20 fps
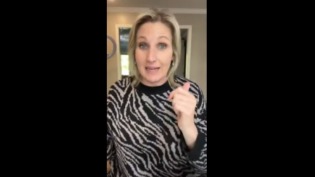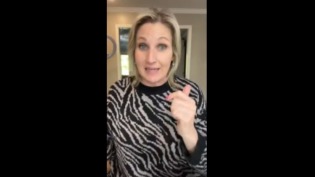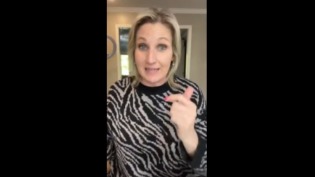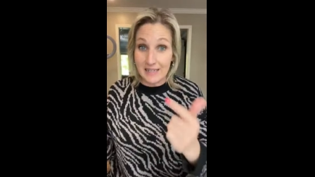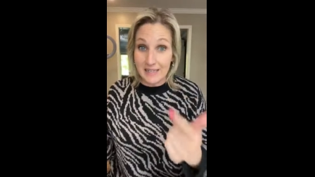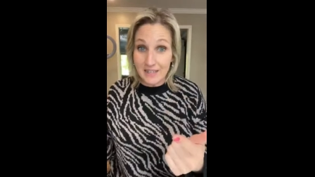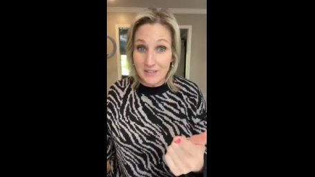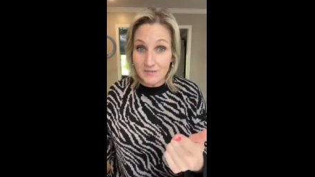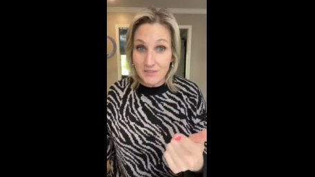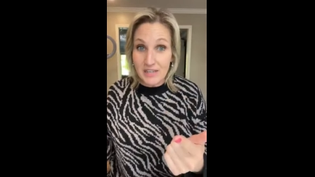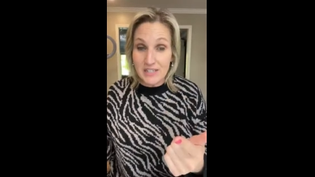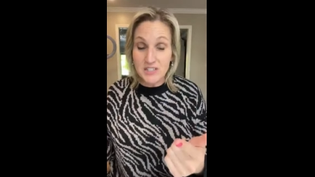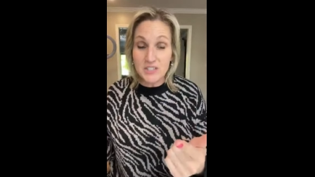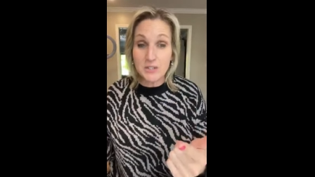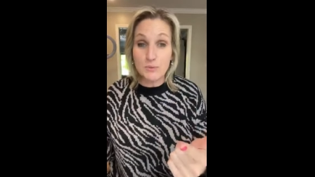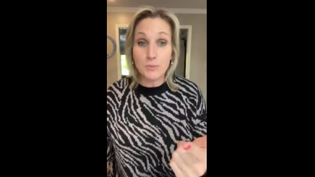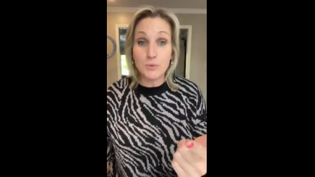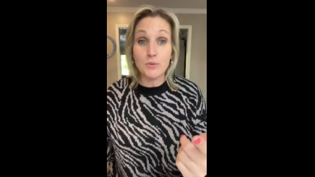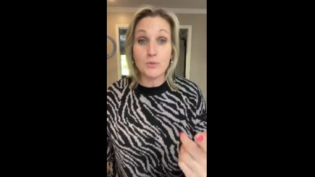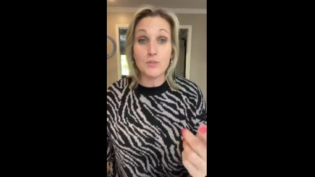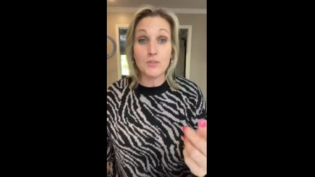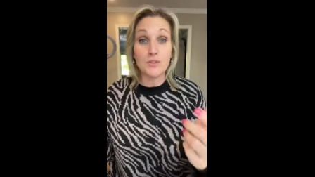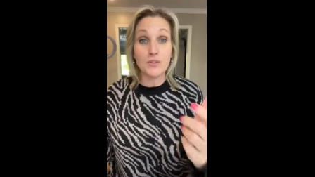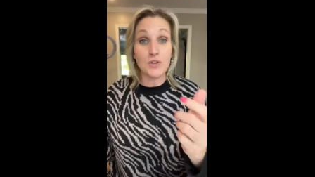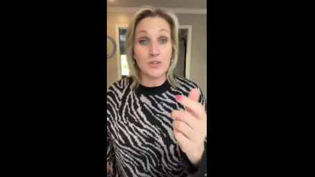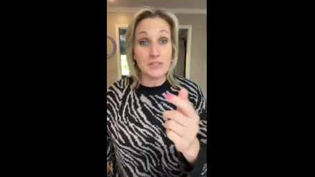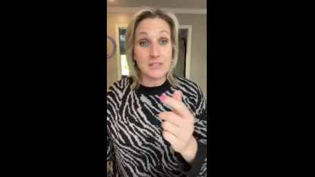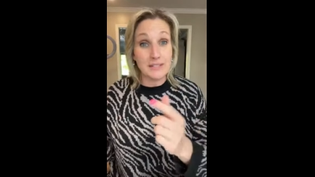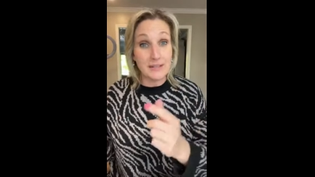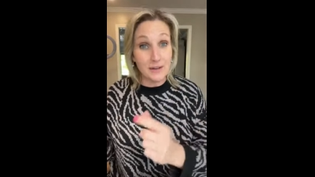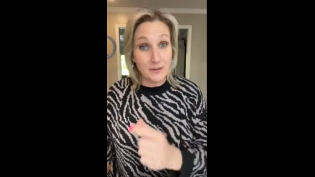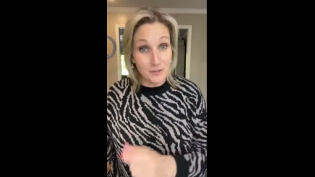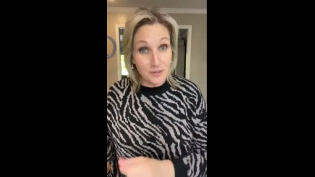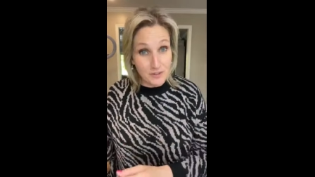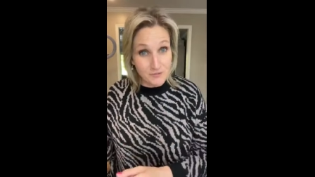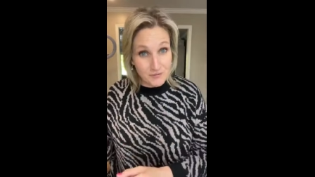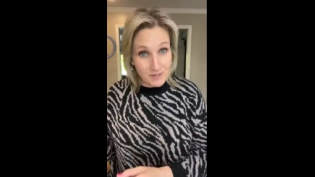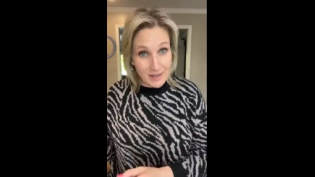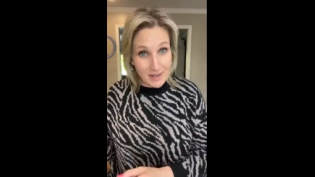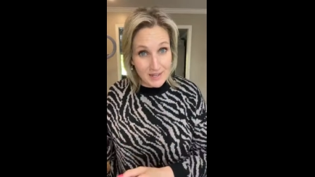lean vegetables, cooked in
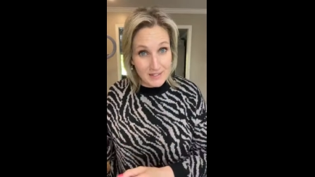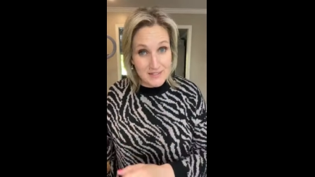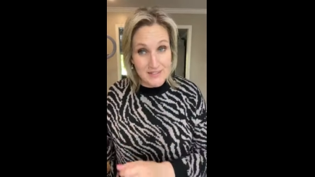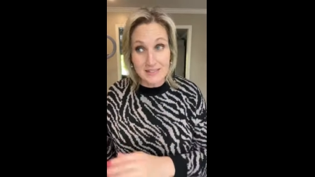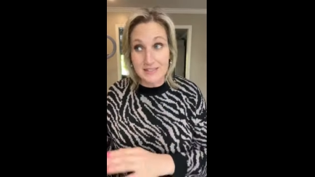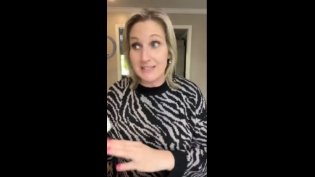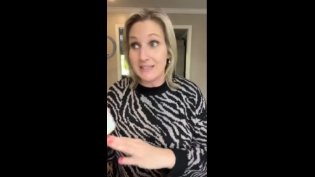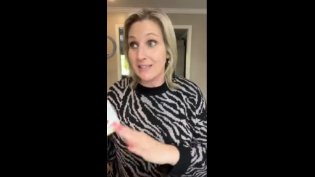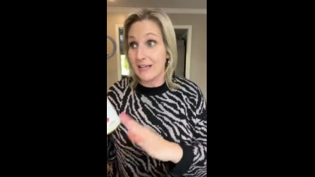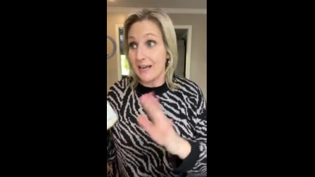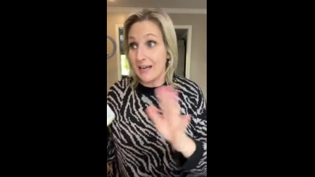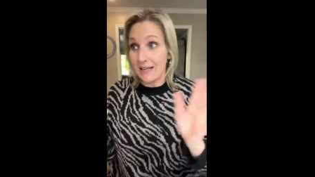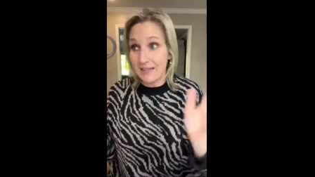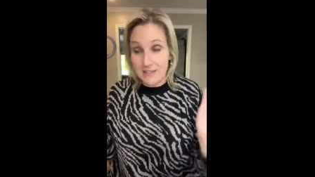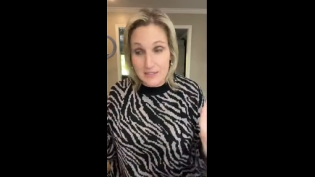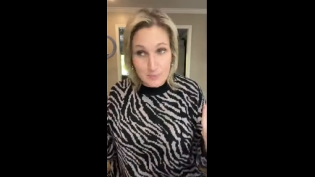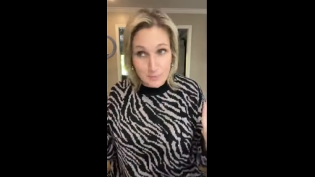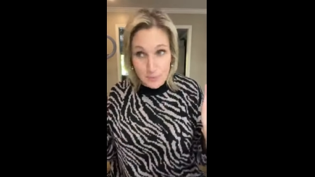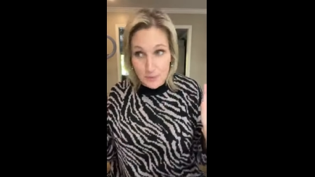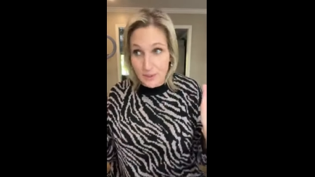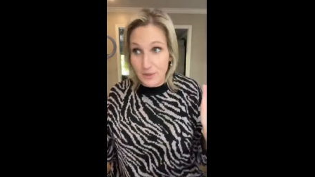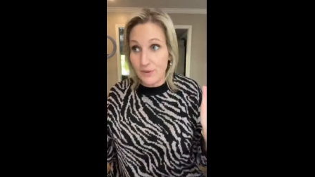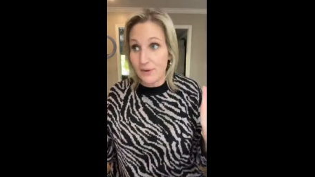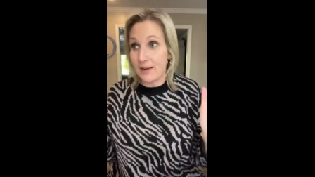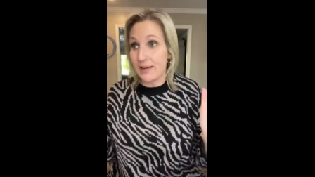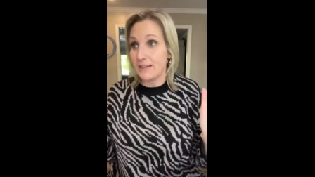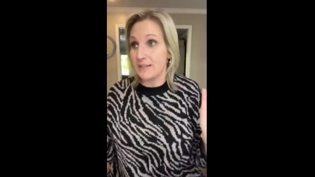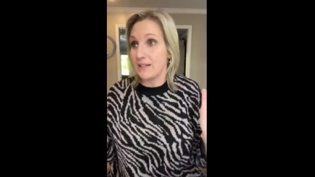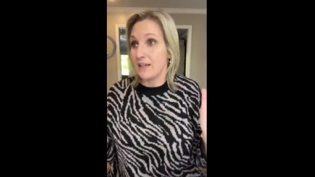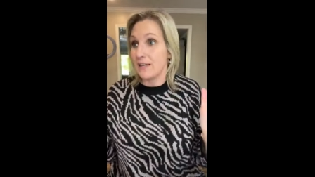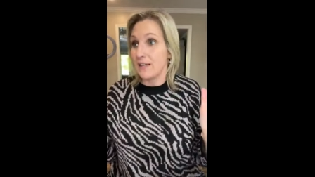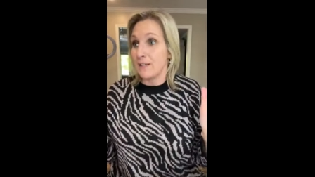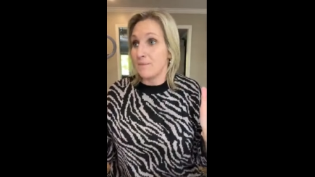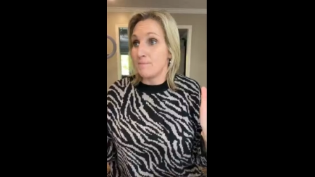healthy fats like tonight is pretty great.